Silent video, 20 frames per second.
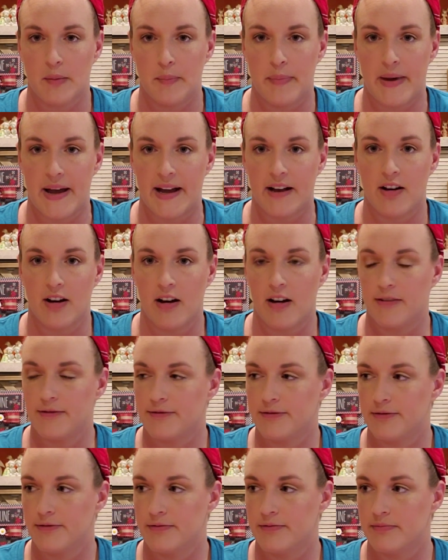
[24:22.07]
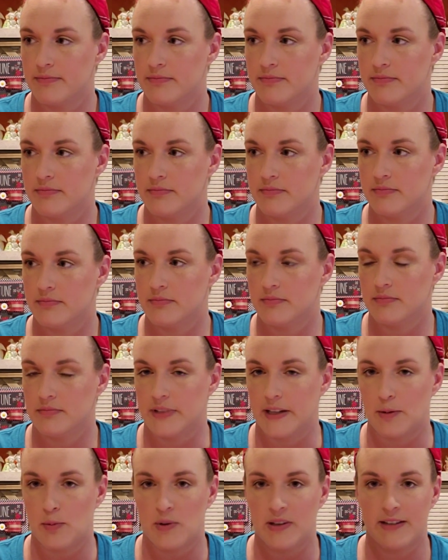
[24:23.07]
back off,
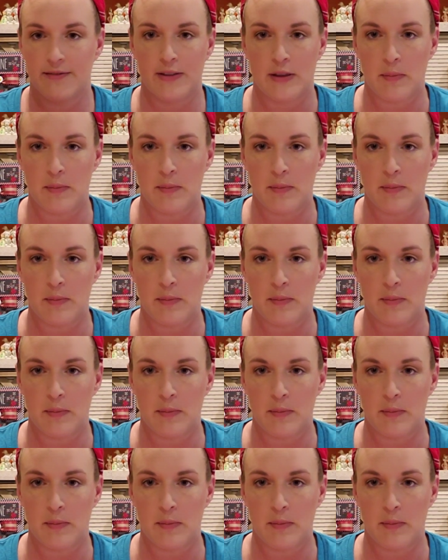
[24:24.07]
like we live in